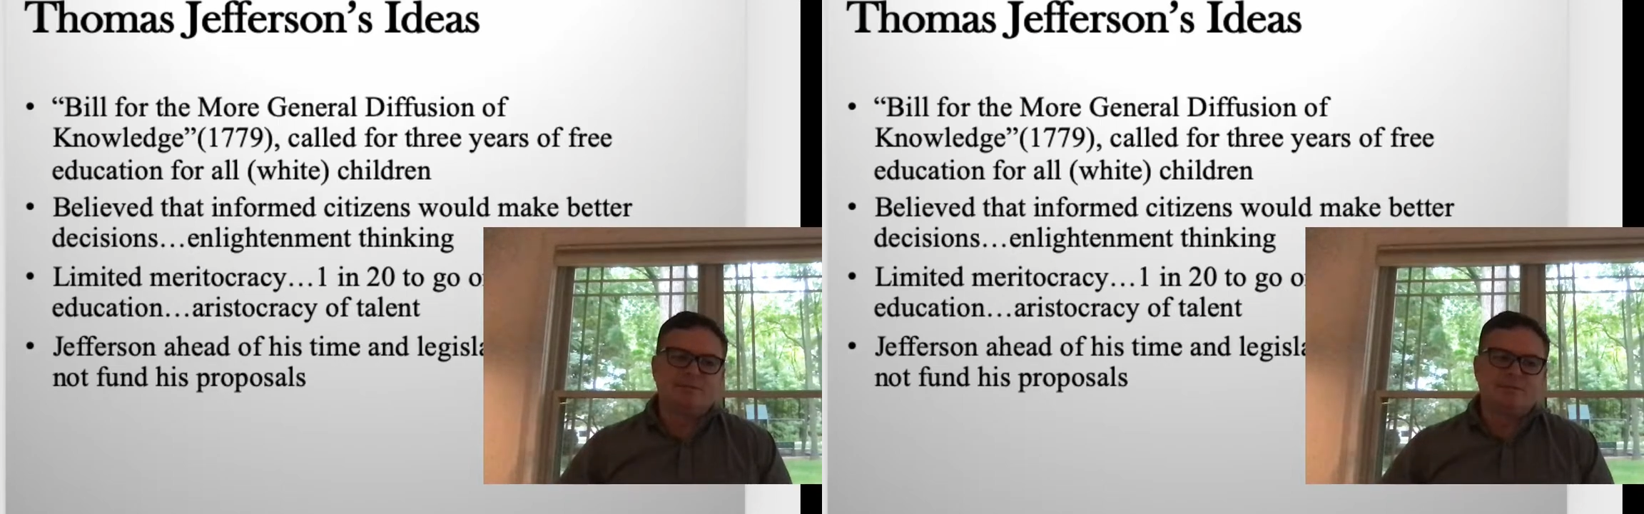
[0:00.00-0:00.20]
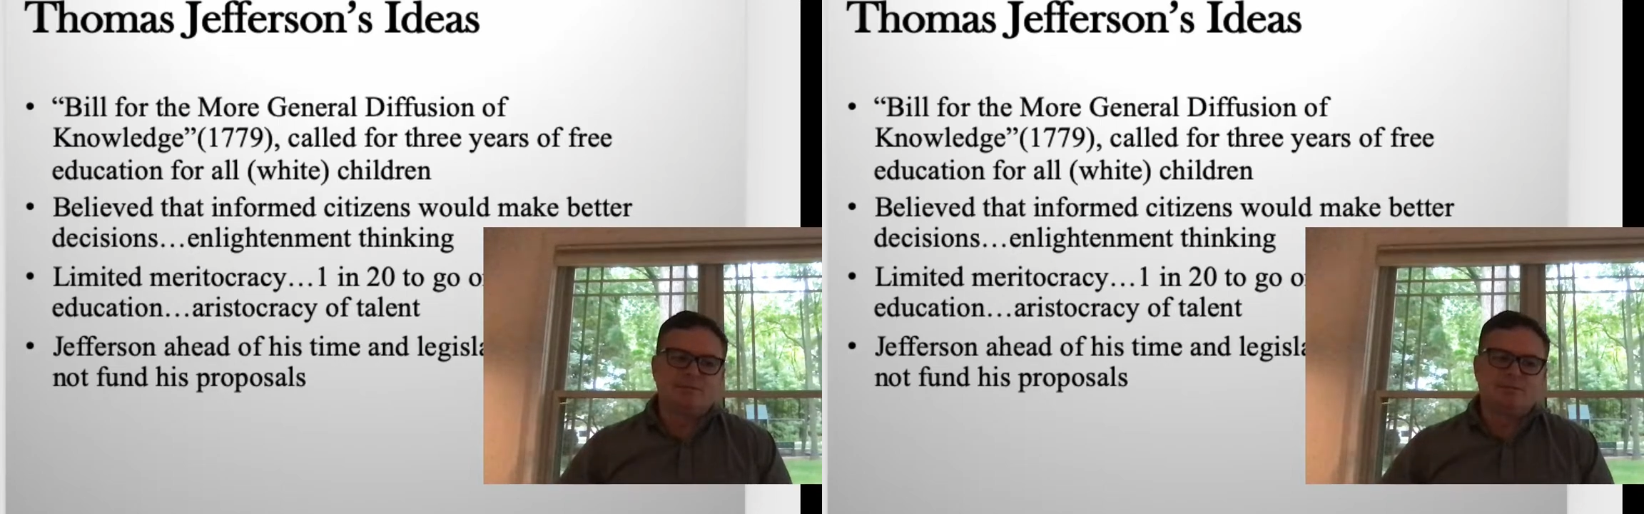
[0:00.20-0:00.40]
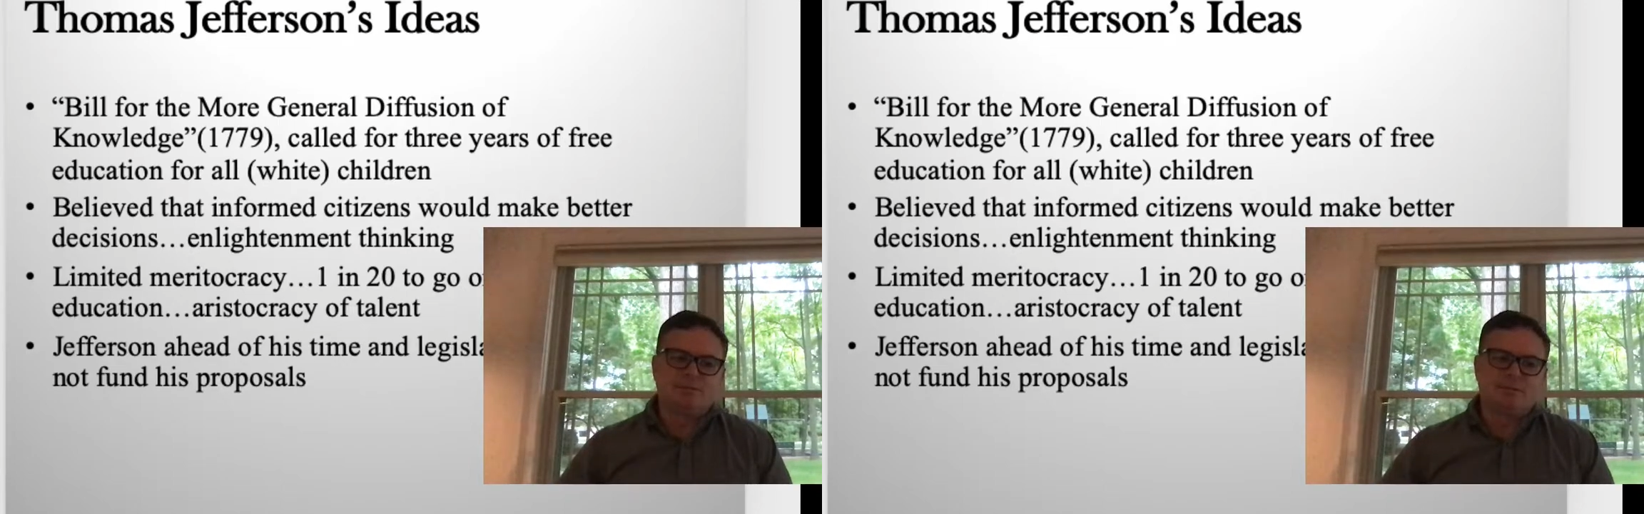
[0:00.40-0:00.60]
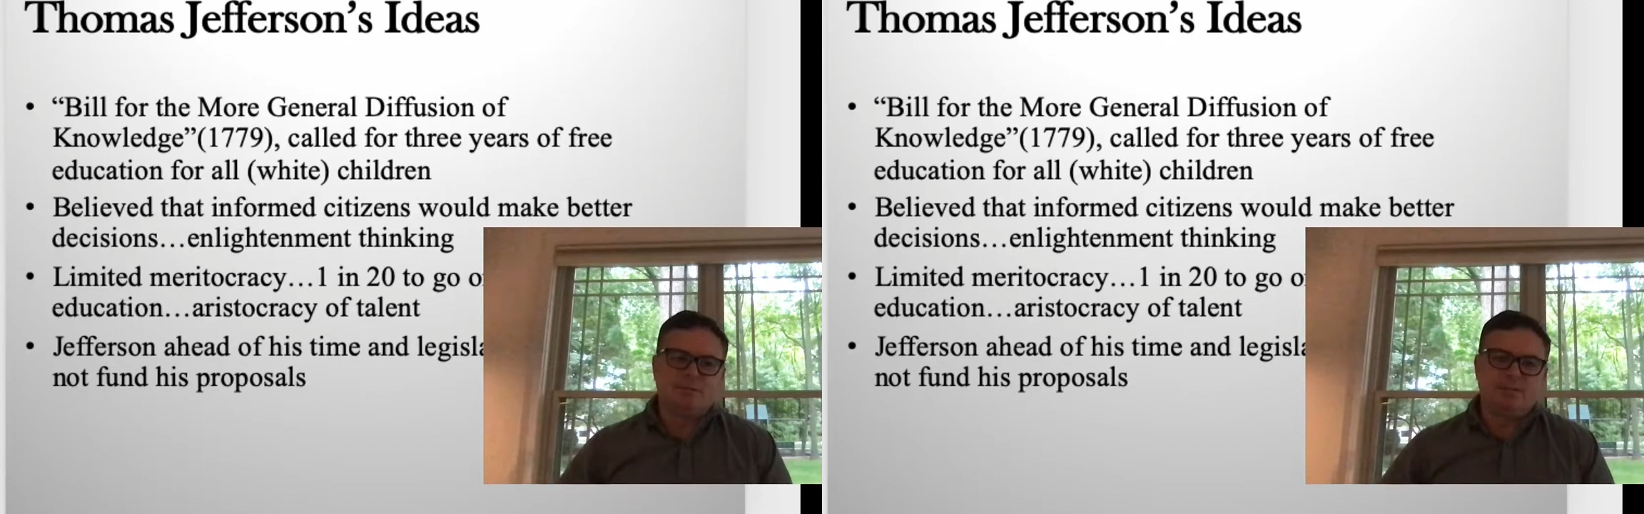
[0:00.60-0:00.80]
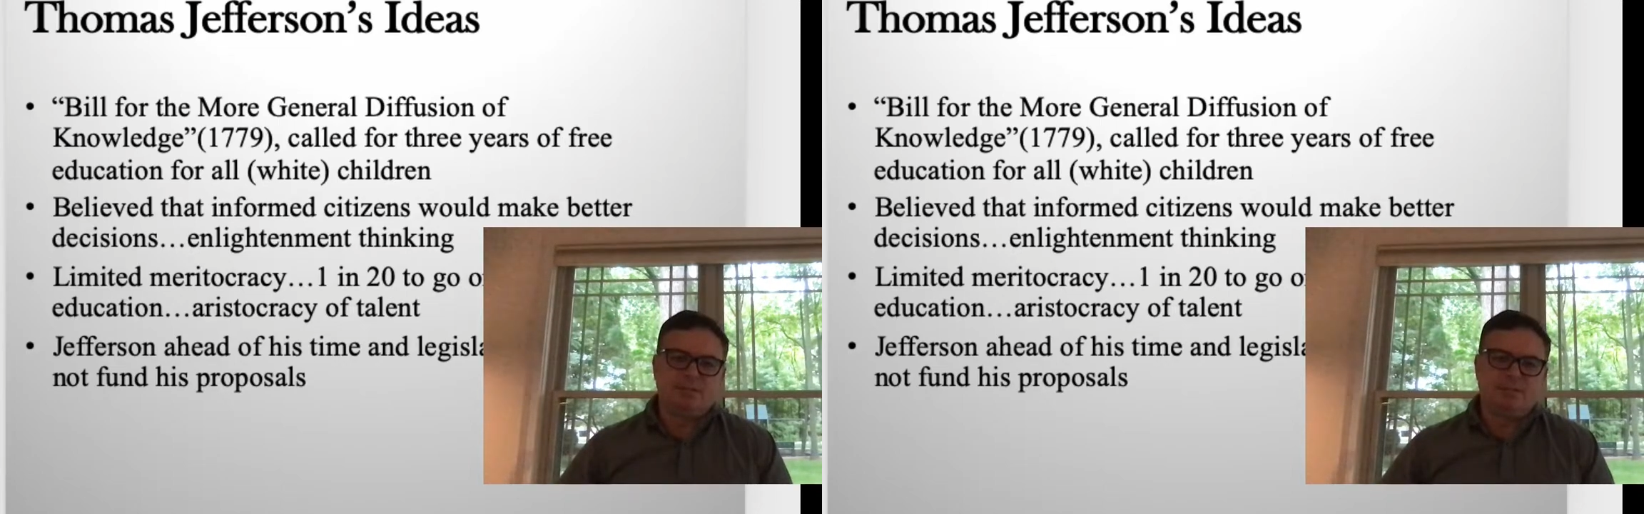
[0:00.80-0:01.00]
social
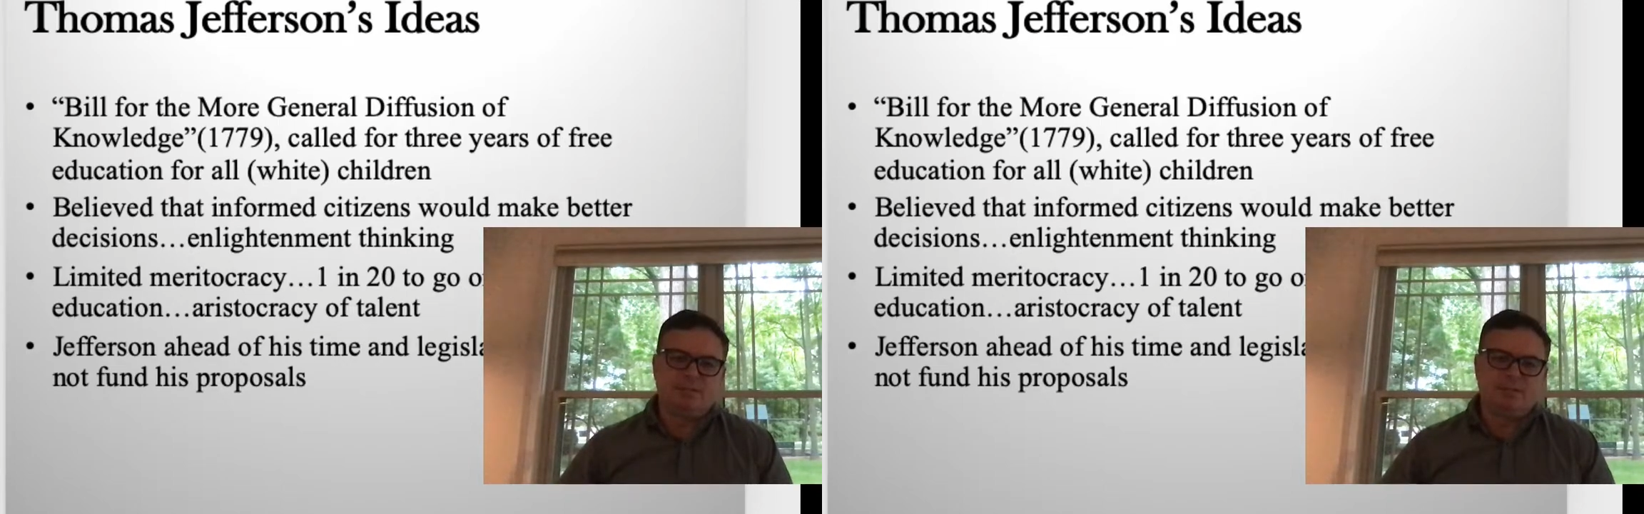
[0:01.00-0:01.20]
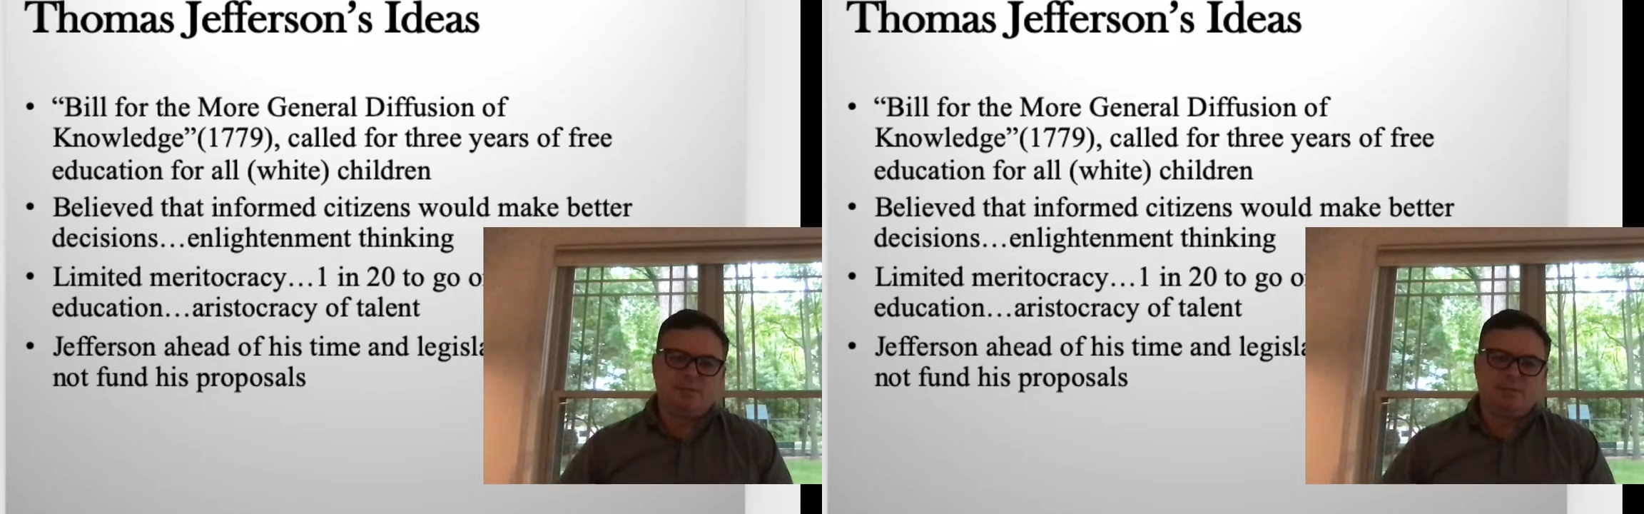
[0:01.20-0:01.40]
stability